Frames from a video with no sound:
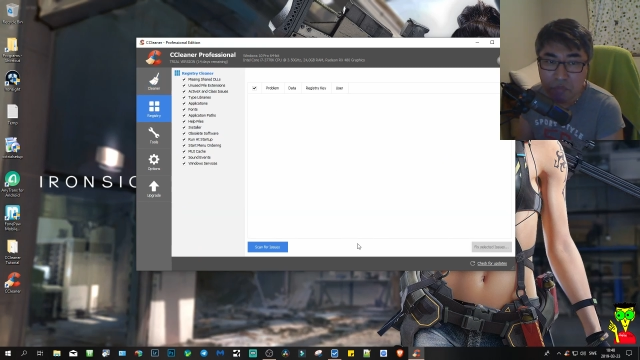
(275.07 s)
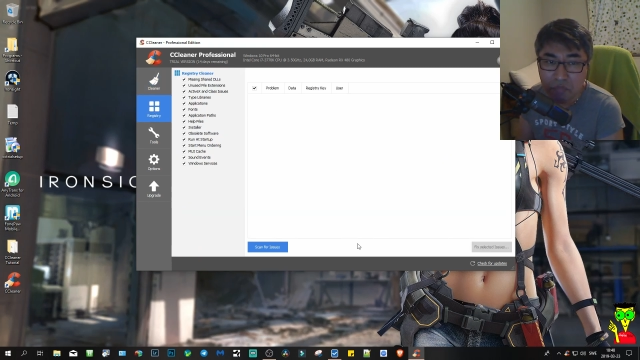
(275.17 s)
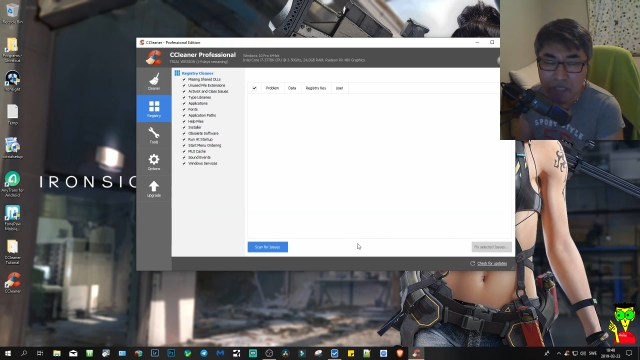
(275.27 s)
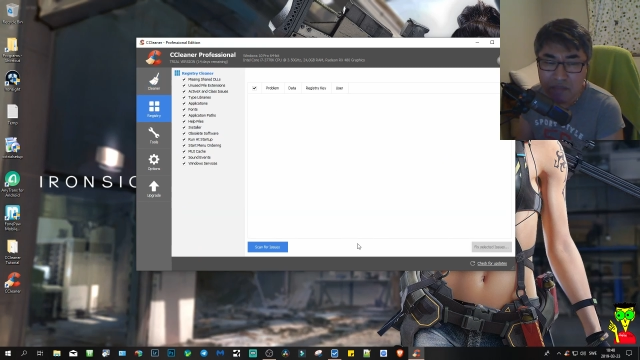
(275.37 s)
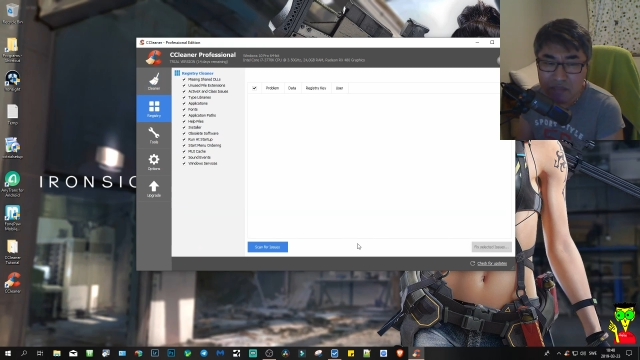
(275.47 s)

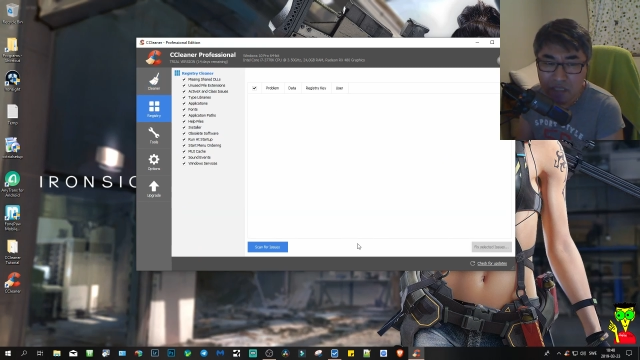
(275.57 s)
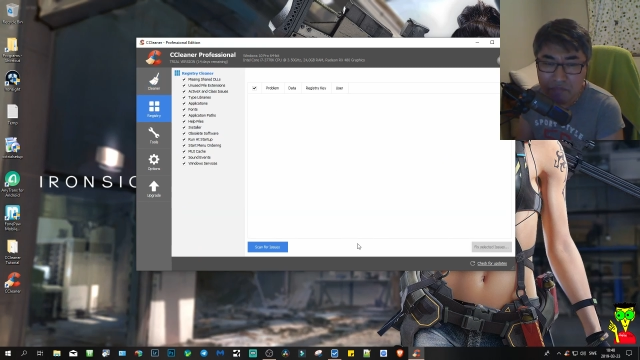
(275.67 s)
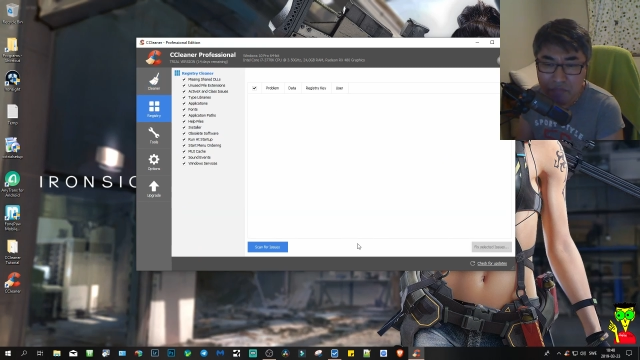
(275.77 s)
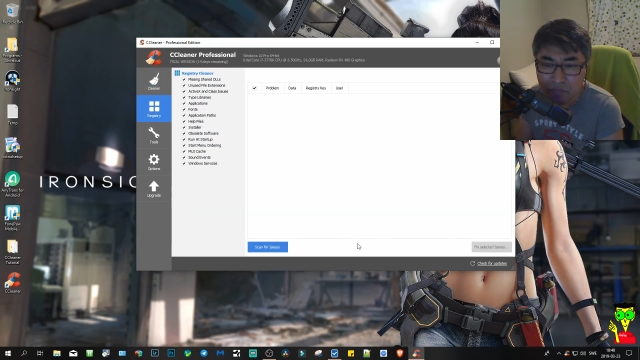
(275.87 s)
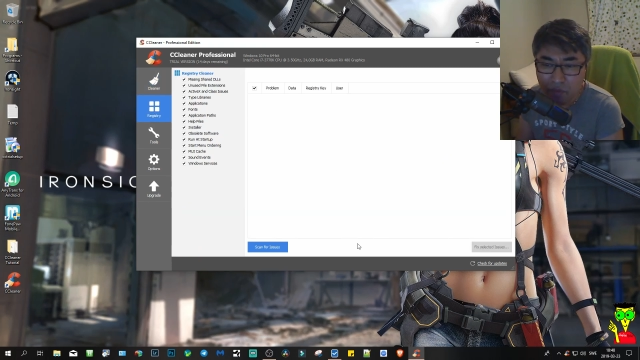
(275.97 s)
but some
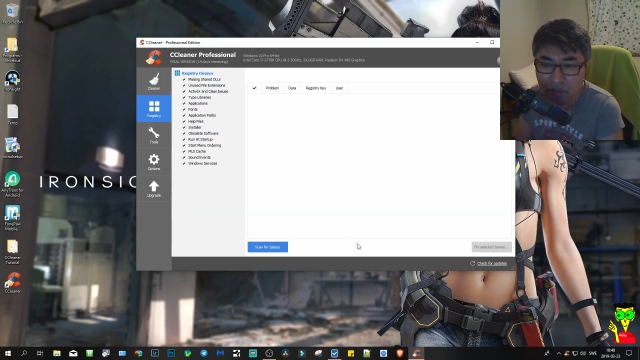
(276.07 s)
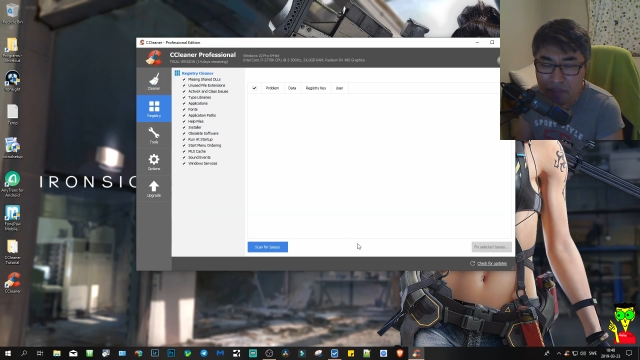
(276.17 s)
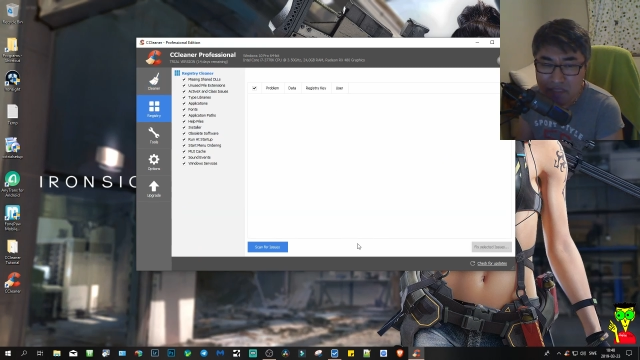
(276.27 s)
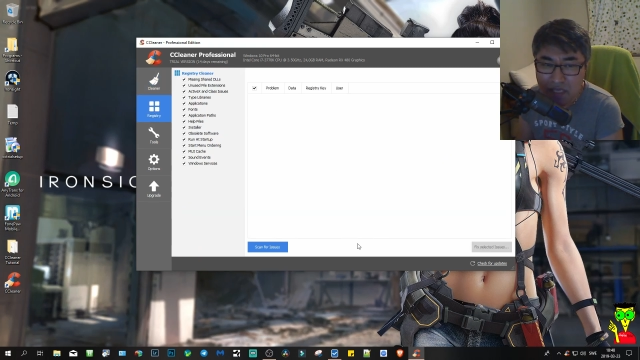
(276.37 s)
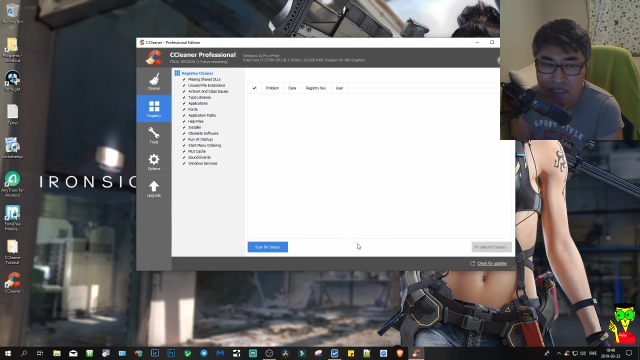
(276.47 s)
people
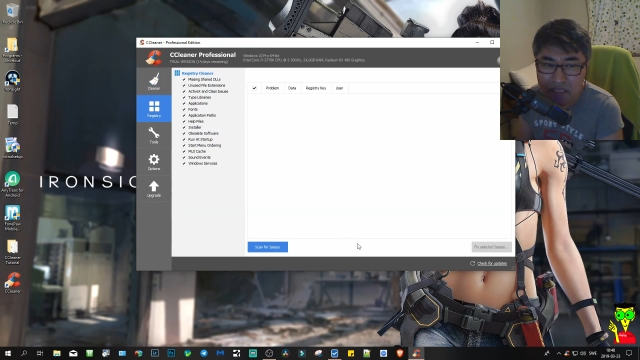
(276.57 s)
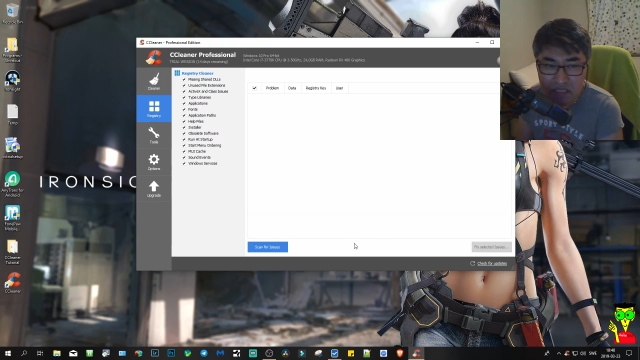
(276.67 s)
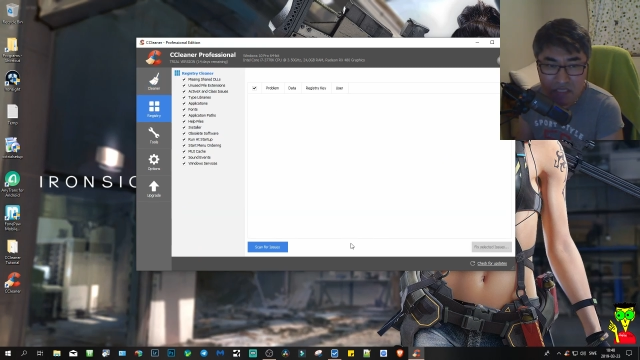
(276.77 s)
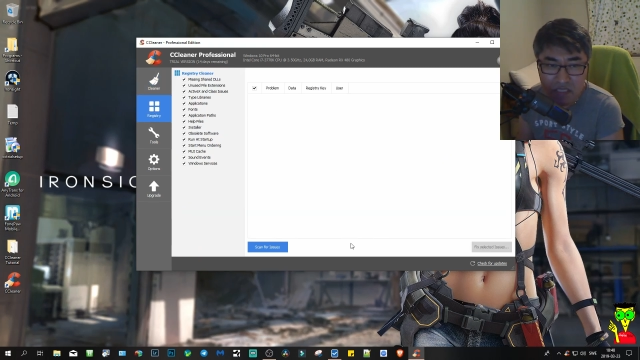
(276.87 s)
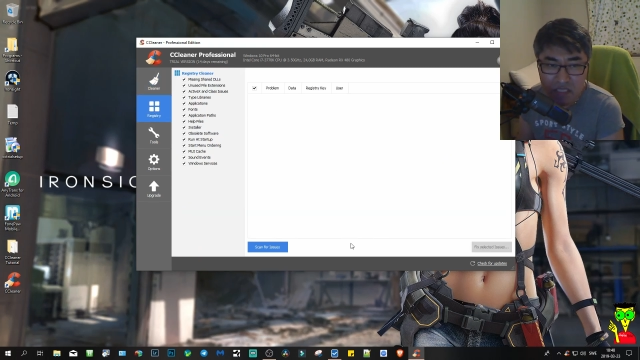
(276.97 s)

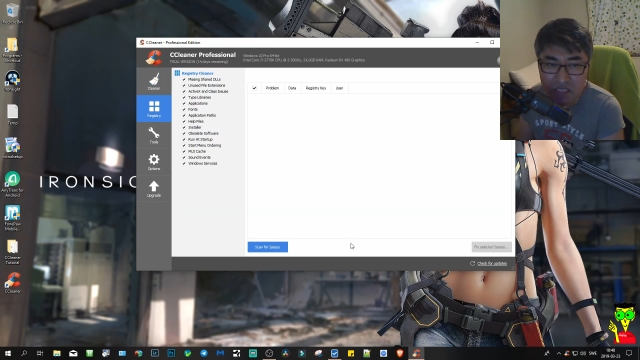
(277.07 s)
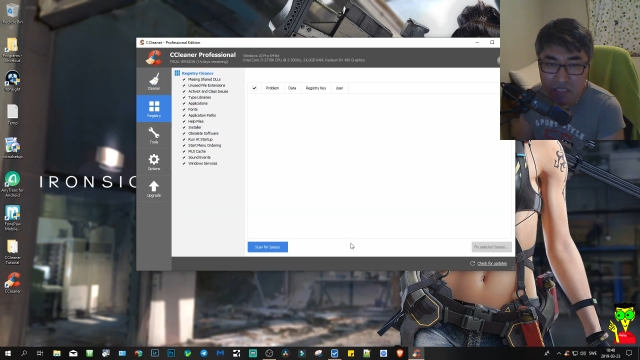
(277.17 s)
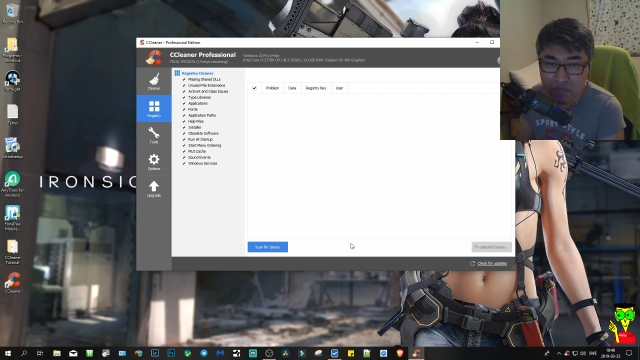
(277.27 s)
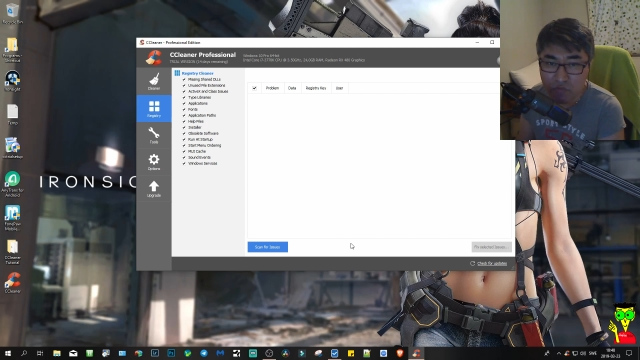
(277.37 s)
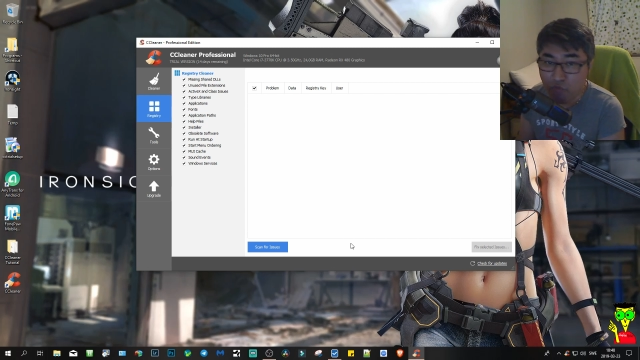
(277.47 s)
says you
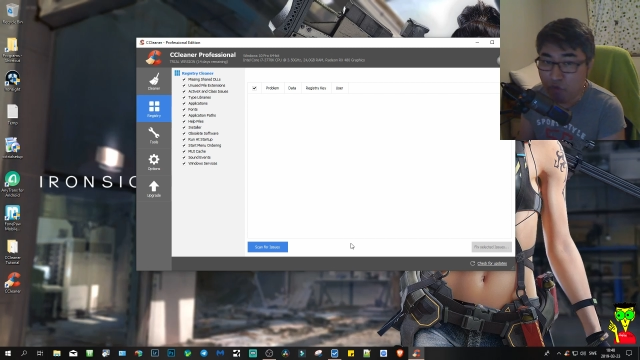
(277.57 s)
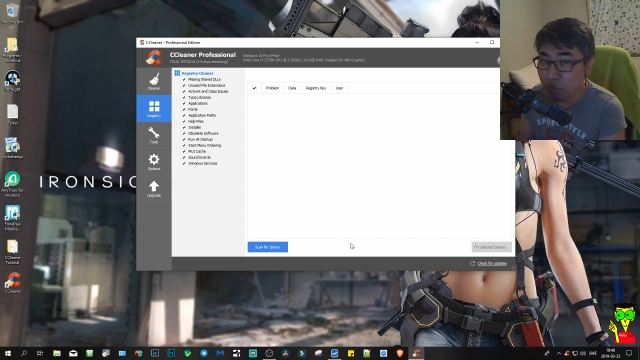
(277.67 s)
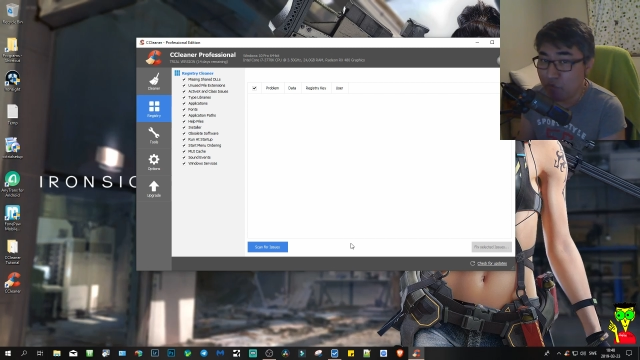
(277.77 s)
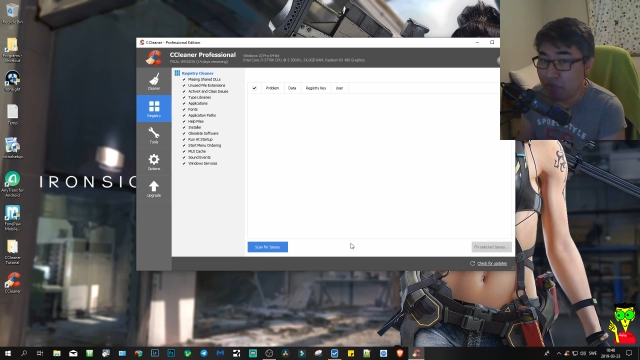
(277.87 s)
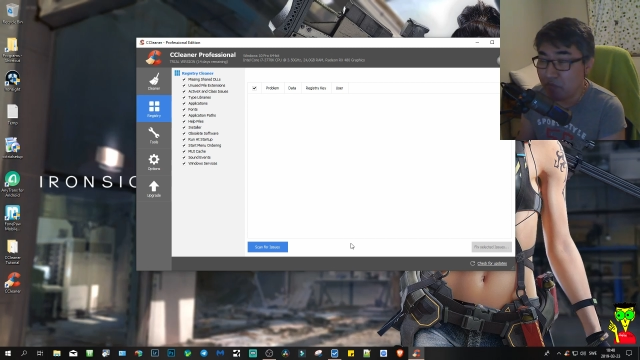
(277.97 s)

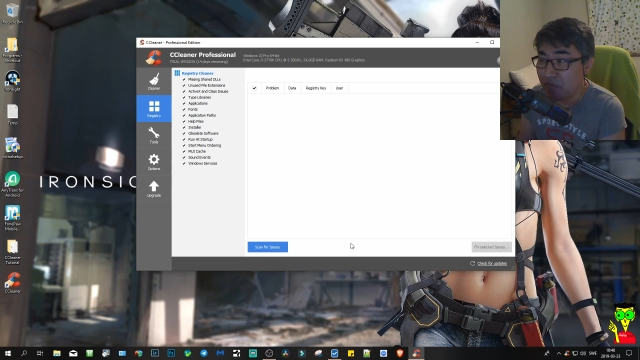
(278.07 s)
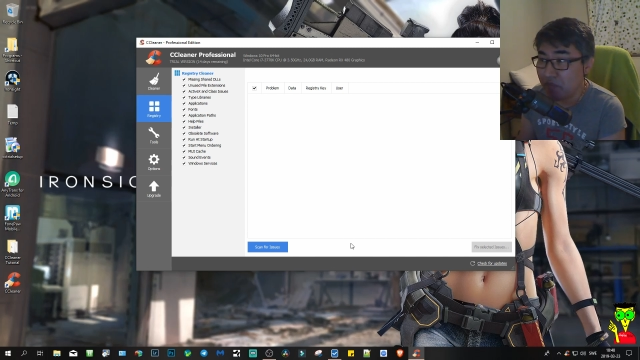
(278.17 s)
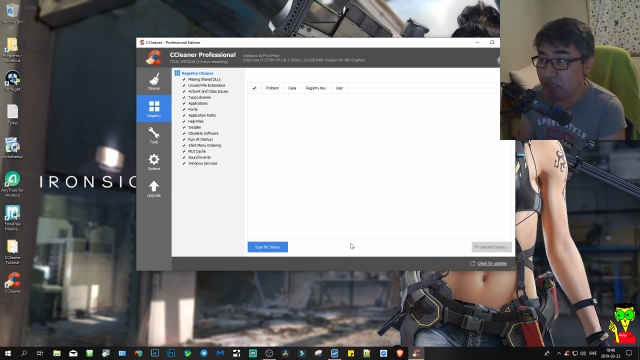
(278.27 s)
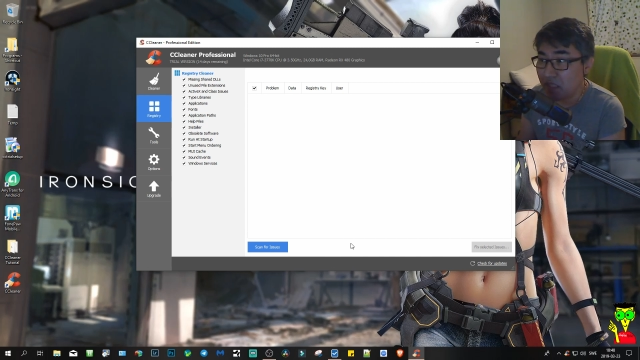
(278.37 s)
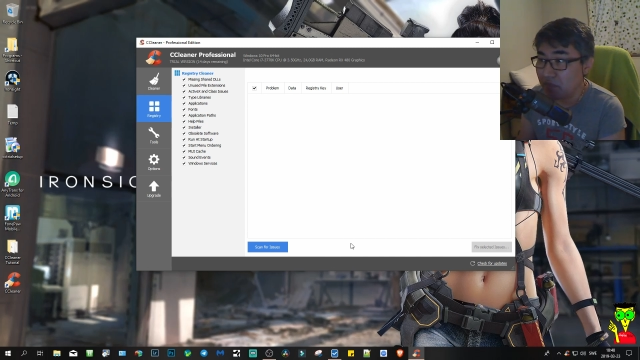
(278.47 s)
will
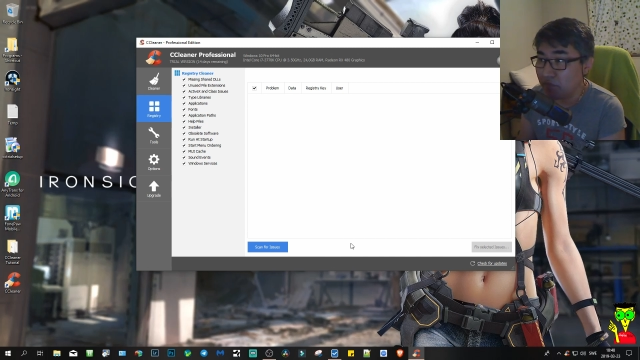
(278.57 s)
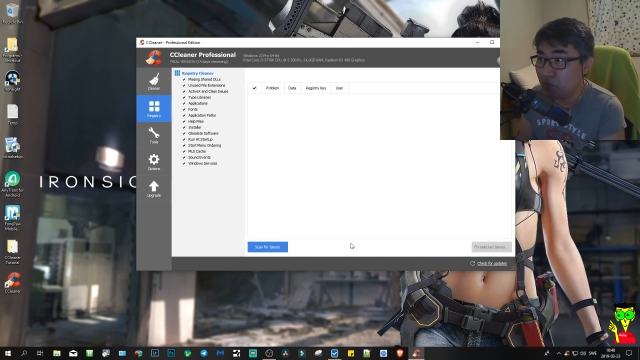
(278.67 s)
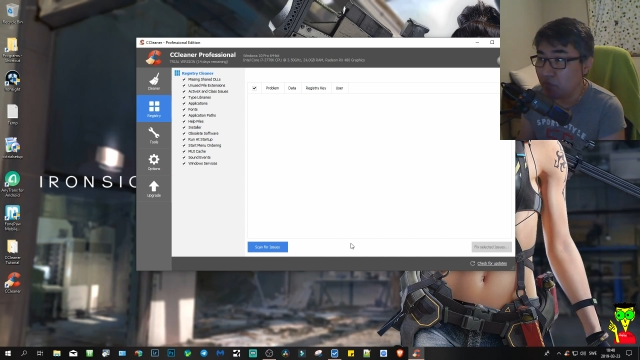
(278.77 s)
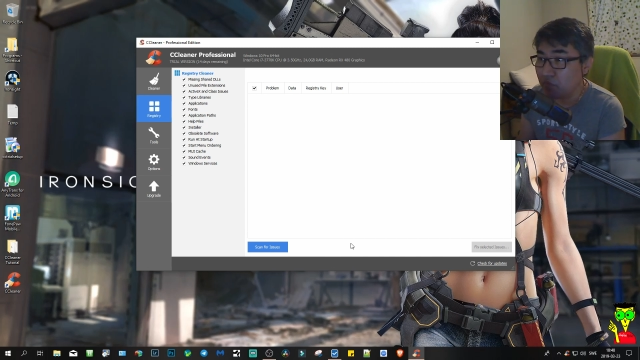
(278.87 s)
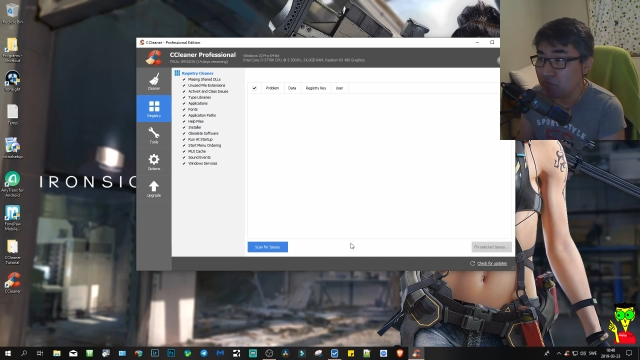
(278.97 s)
be careful.